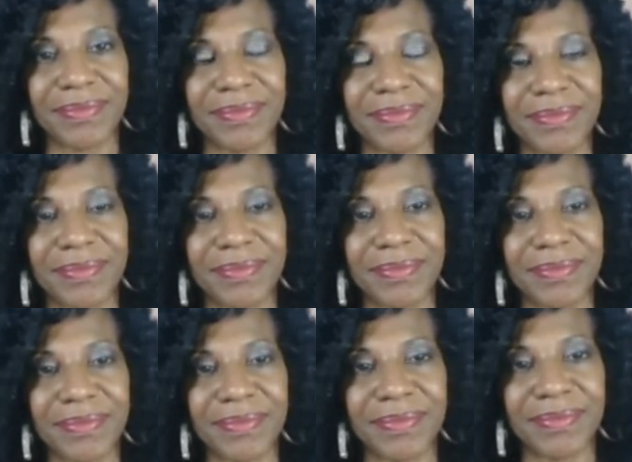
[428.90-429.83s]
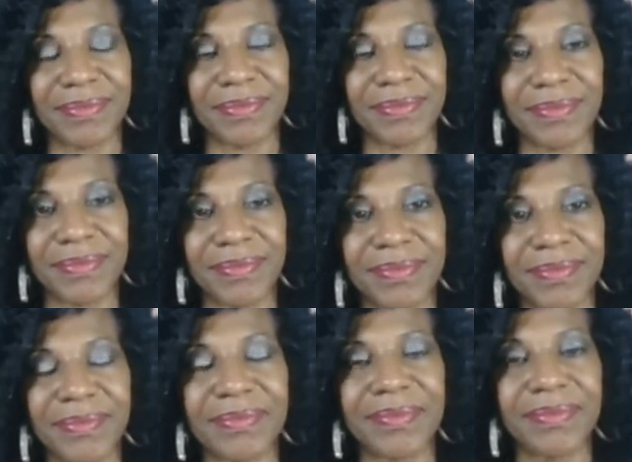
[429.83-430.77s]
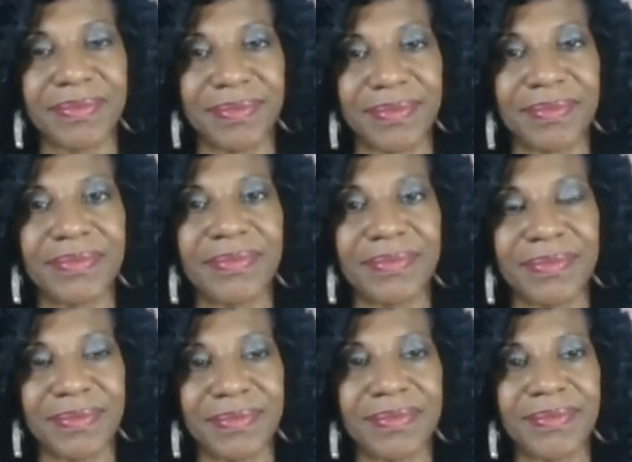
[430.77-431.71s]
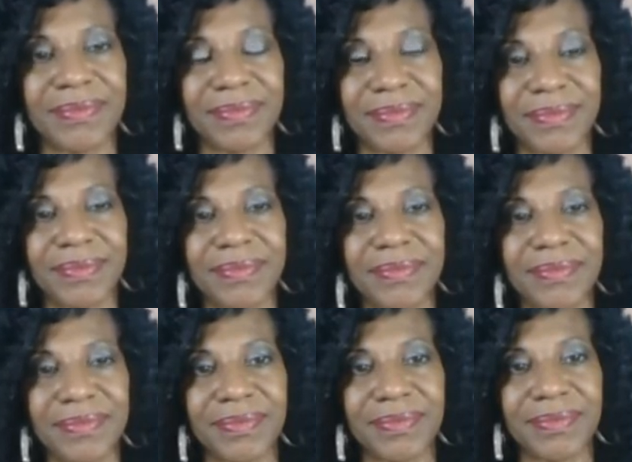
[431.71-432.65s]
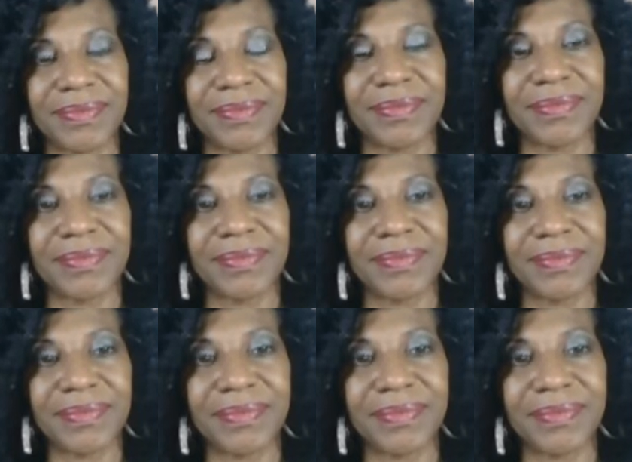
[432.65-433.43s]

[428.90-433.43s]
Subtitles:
(not speaking)